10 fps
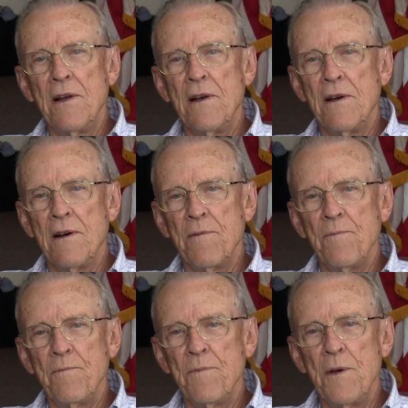Uh,
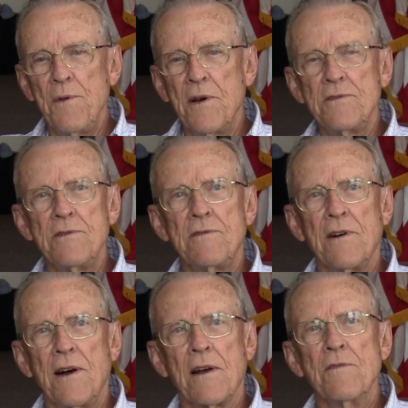maybe I should
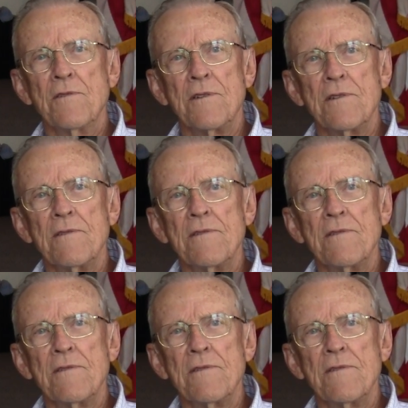try going to